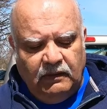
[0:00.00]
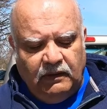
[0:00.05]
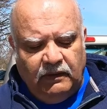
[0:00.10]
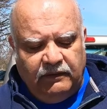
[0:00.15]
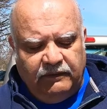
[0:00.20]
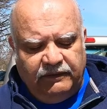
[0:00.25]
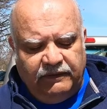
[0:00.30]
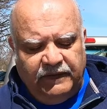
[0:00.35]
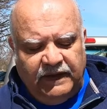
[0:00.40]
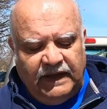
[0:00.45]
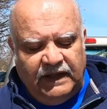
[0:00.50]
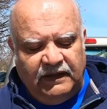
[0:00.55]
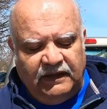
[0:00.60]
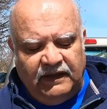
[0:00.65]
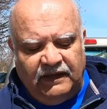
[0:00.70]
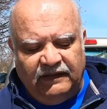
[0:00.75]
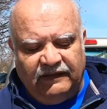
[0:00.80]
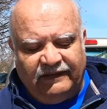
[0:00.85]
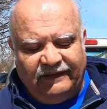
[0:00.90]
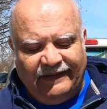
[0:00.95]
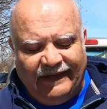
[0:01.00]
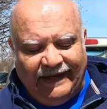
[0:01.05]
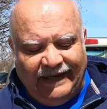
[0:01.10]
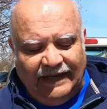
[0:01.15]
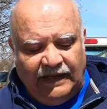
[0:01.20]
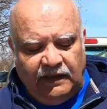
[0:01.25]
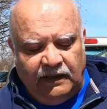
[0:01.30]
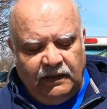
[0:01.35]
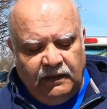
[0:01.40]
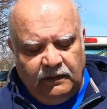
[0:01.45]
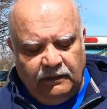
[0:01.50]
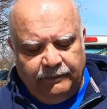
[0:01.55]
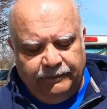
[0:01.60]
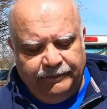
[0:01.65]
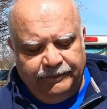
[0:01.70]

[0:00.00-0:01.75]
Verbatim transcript: the FinCEN.